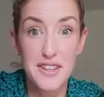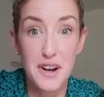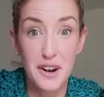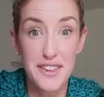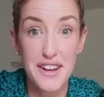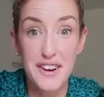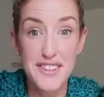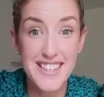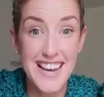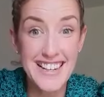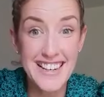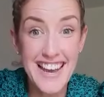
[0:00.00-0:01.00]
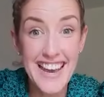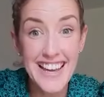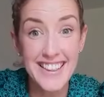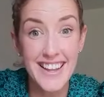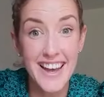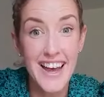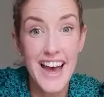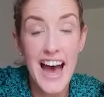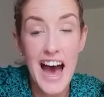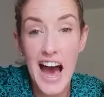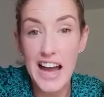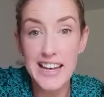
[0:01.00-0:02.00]
down the outside lane,
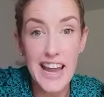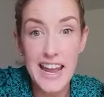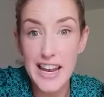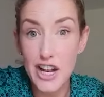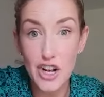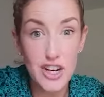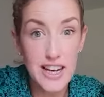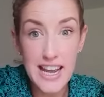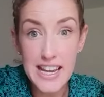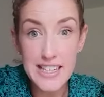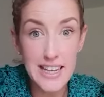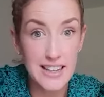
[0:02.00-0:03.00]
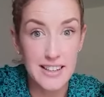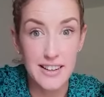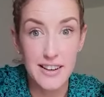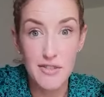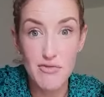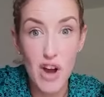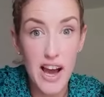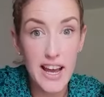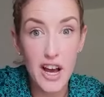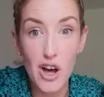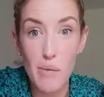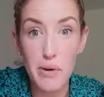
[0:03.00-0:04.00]
and leading right
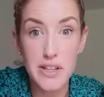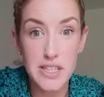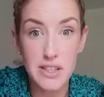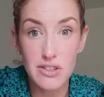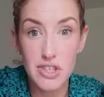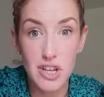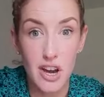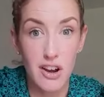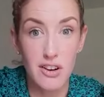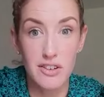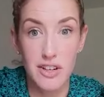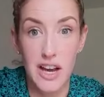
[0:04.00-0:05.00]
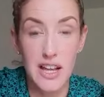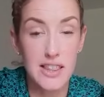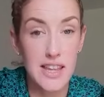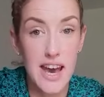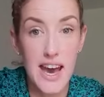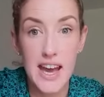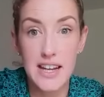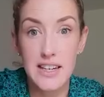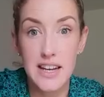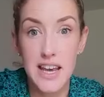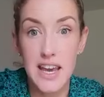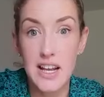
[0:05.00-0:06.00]
up until the turn and
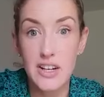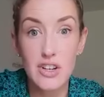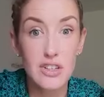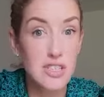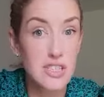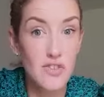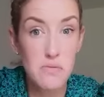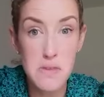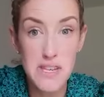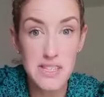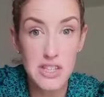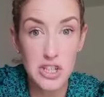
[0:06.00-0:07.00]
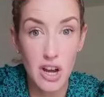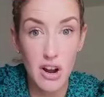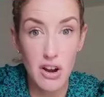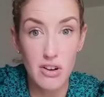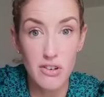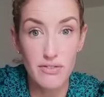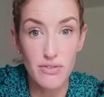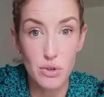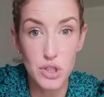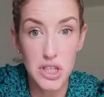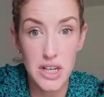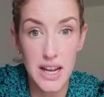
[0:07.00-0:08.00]
then he looked as if he missed the turn
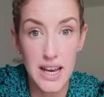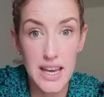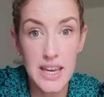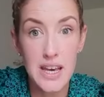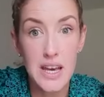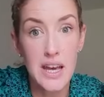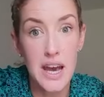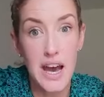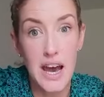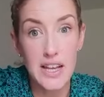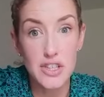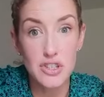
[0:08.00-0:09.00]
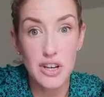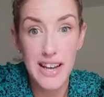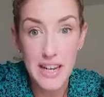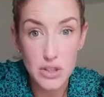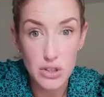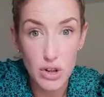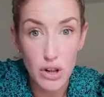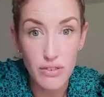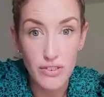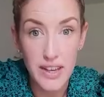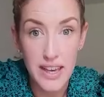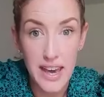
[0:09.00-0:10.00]
unfortunately uh, had to do an extra
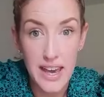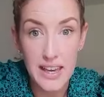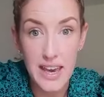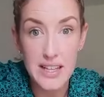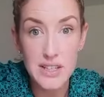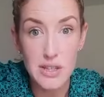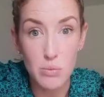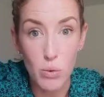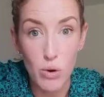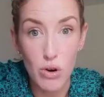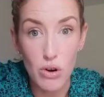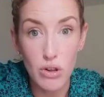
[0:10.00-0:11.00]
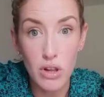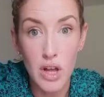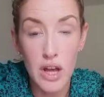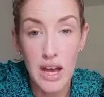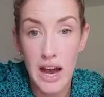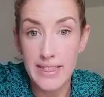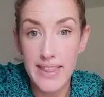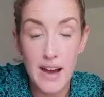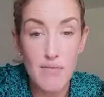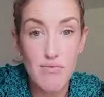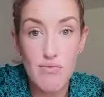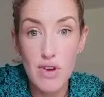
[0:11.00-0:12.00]
dolphin kick into the wall and that
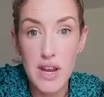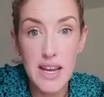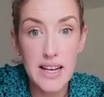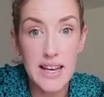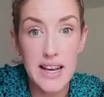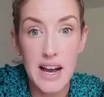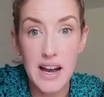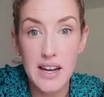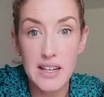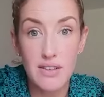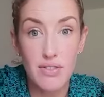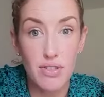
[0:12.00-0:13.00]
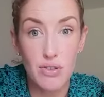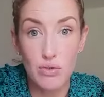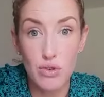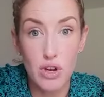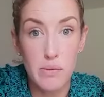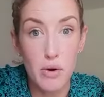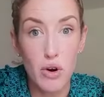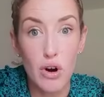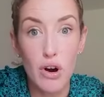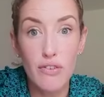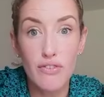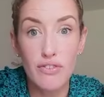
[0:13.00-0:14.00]
really kind of threw him
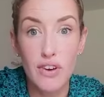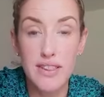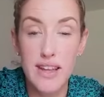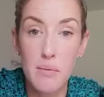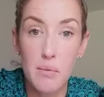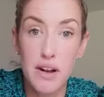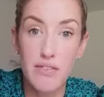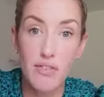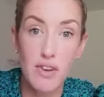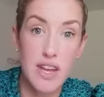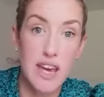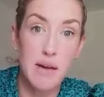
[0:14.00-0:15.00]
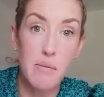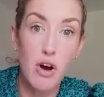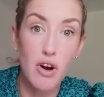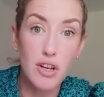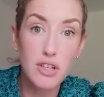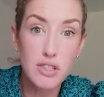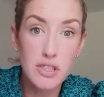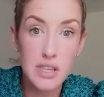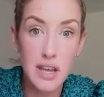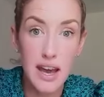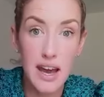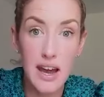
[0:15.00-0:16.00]
off and then whenever he came out
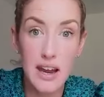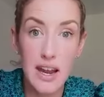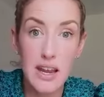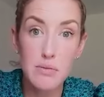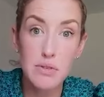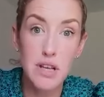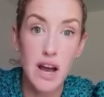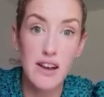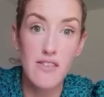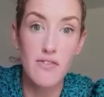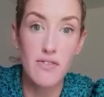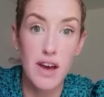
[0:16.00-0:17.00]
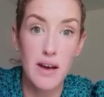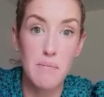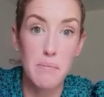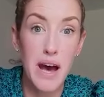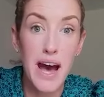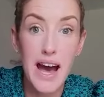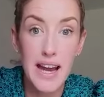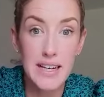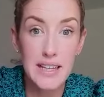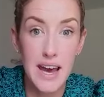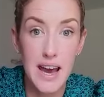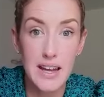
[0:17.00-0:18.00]
uh, he was kind of um, behind
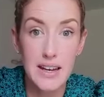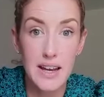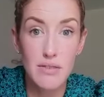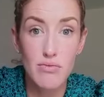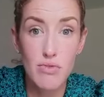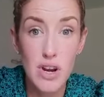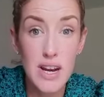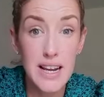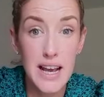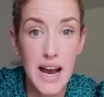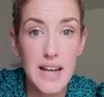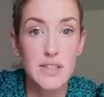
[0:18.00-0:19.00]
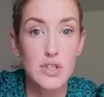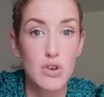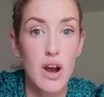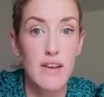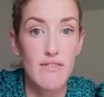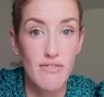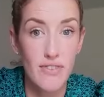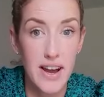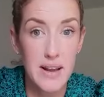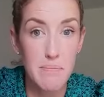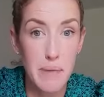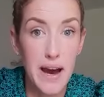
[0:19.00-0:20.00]
then and really had to try and
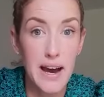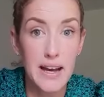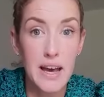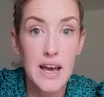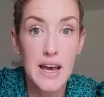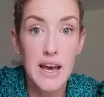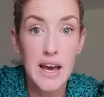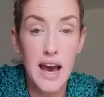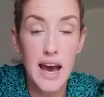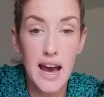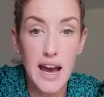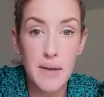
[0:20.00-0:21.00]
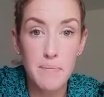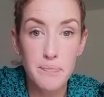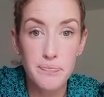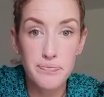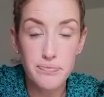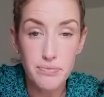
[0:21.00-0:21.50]
fight back um,